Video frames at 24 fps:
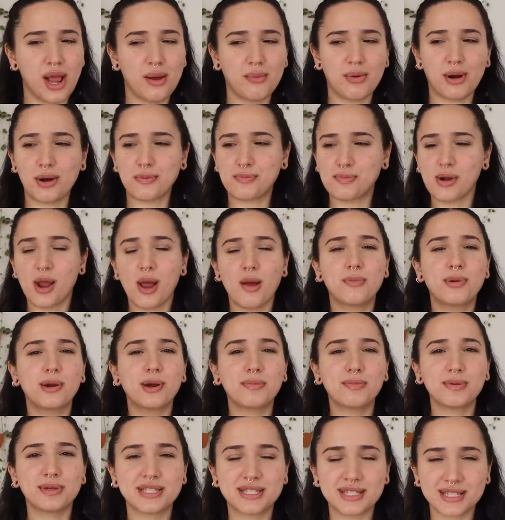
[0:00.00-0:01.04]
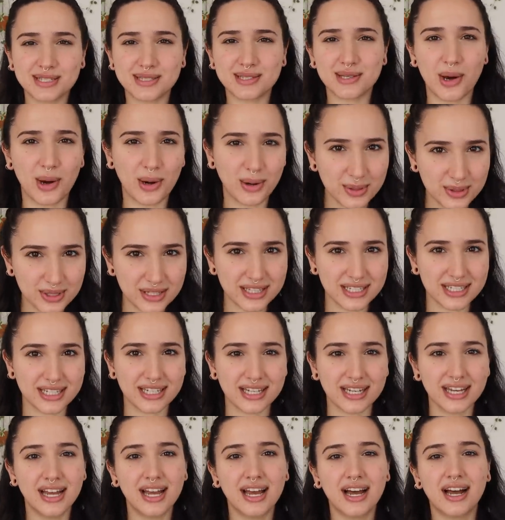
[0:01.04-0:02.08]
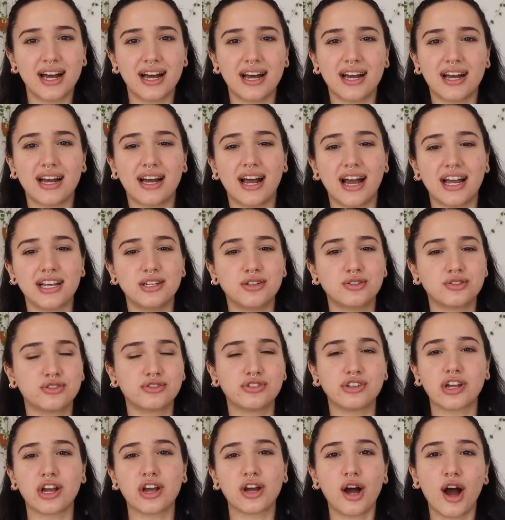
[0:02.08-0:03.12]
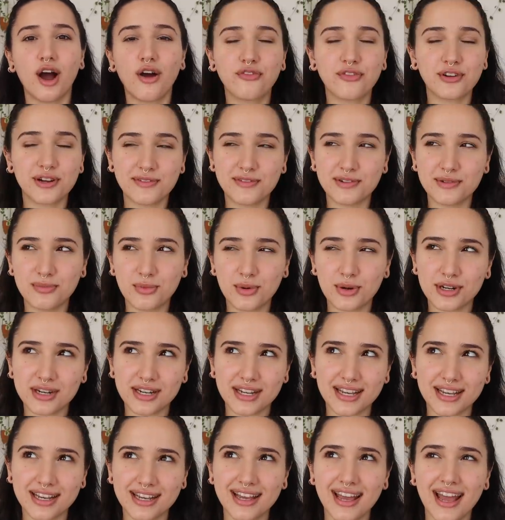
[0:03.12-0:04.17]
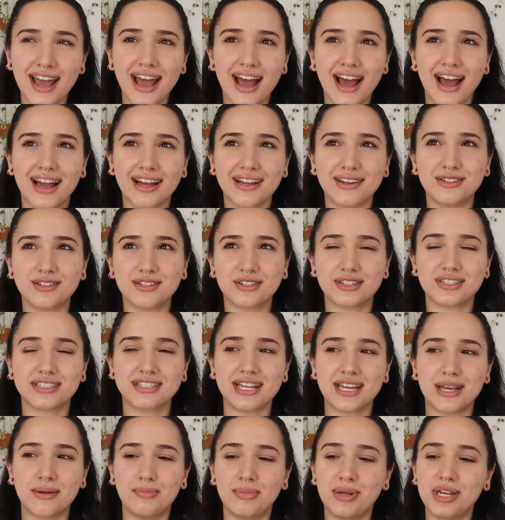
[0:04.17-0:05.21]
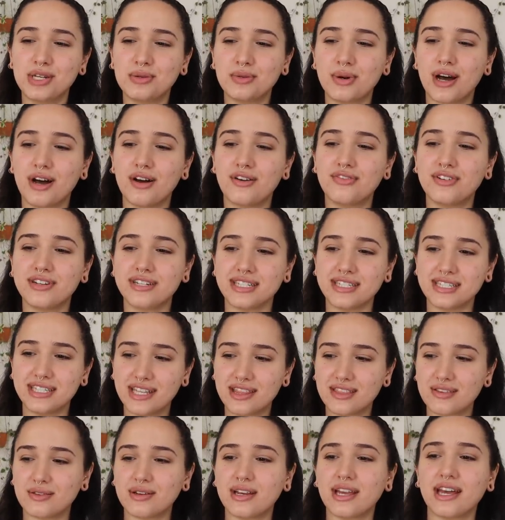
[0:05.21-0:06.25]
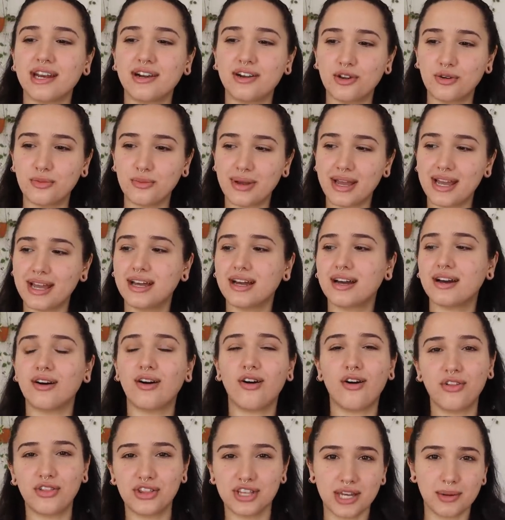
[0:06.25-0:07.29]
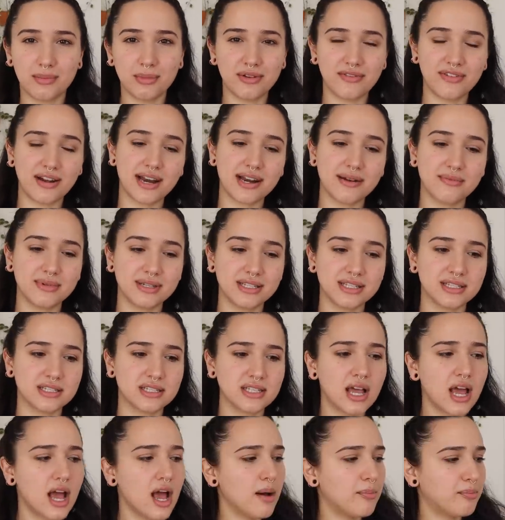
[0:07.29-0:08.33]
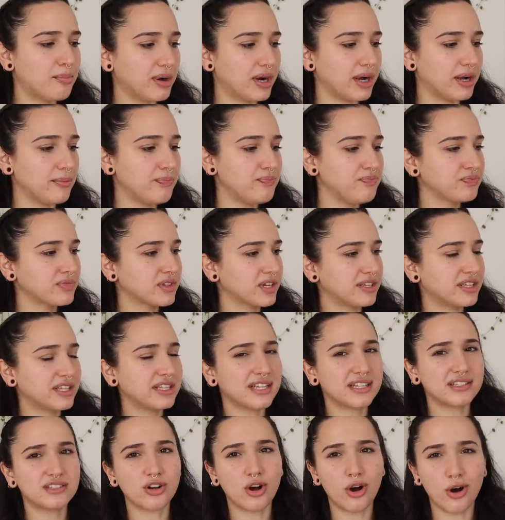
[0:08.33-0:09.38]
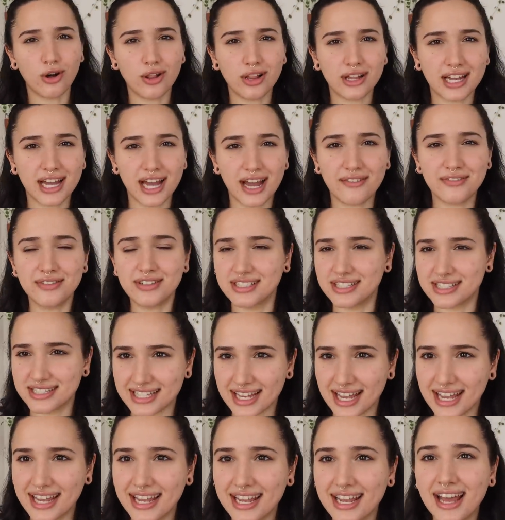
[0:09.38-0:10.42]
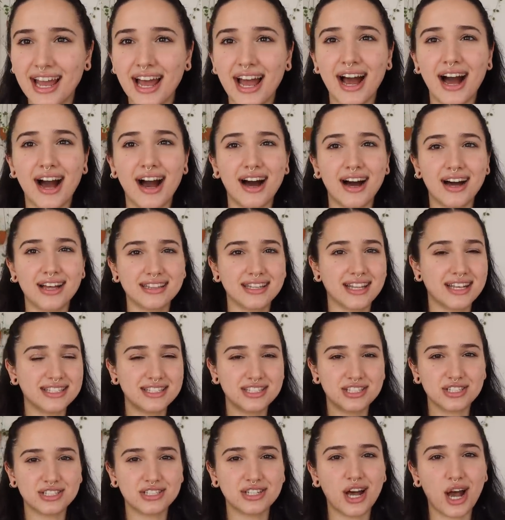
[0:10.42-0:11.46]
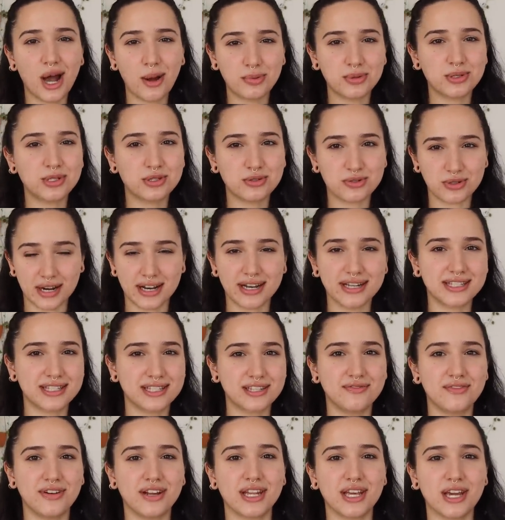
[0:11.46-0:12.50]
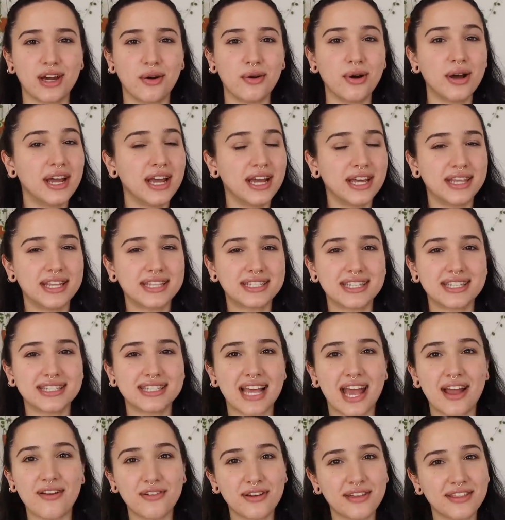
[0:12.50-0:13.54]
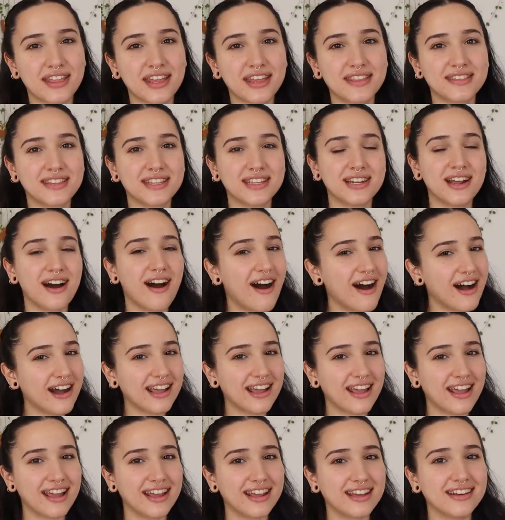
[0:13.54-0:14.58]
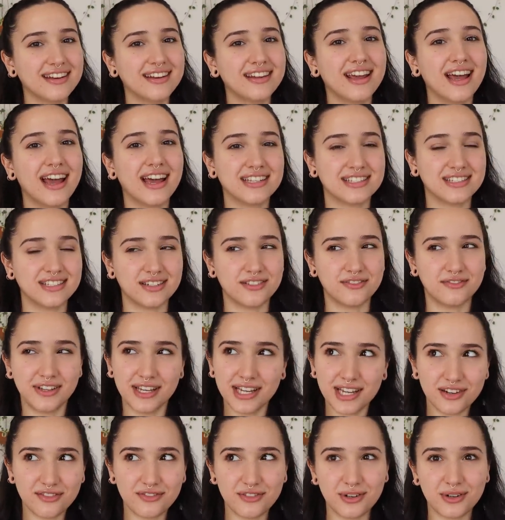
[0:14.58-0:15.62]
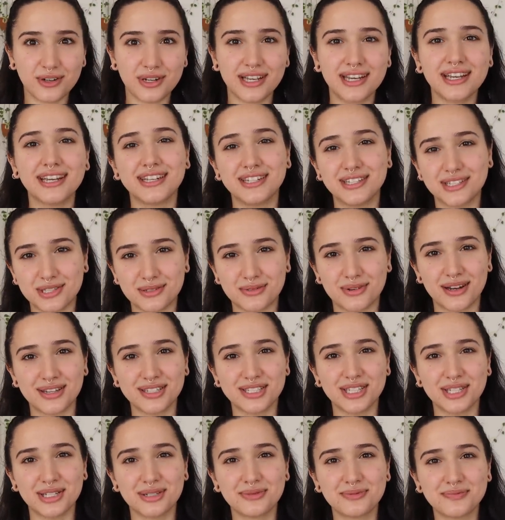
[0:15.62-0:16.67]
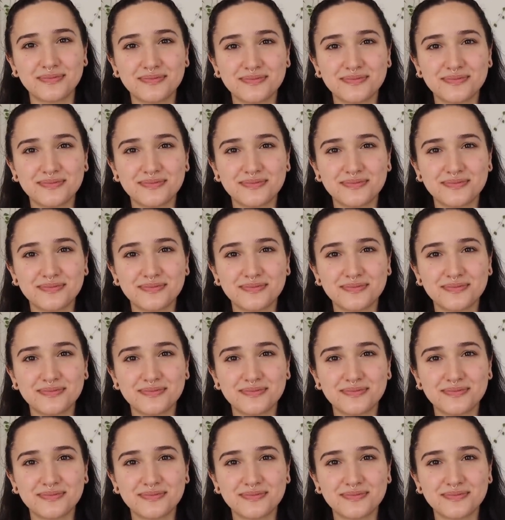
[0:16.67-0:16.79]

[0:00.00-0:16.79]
pur purposes only. Uh, I usually drink coffee every morning. I usually take a B12 and a D3 and an omega, all the yummy vitamins, but I think that's all I have to say. Uh, let's just hop straight into the video. This is everything that I ate as a vegan foodie in Toronto.